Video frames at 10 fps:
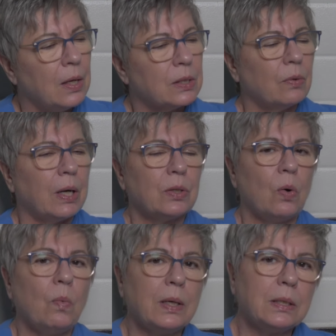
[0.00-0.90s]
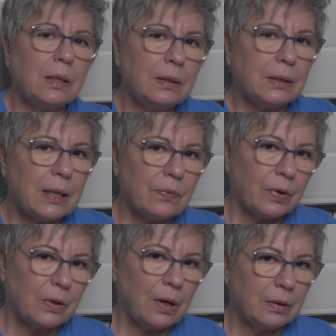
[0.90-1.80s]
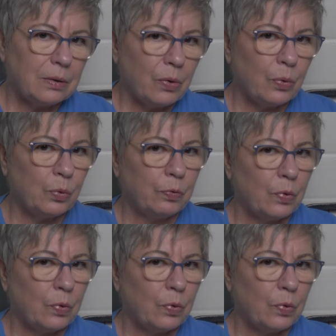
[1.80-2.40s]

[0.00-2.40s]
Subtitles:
So I don't want to leave her alone